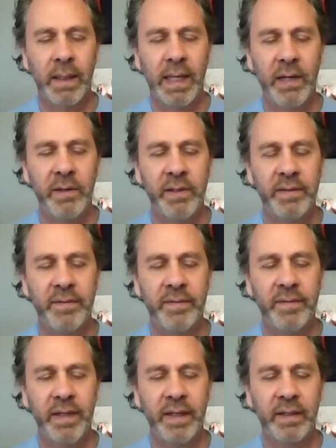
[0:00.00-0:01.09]
how it
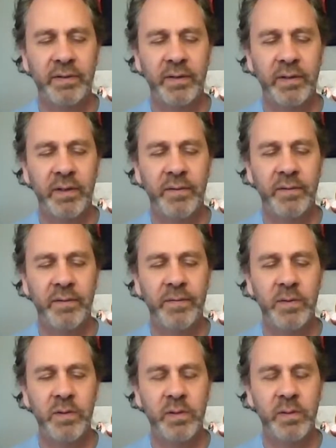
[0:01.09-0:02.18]
affects or
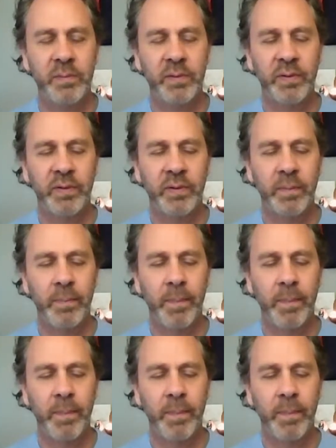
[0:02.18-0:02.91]
informs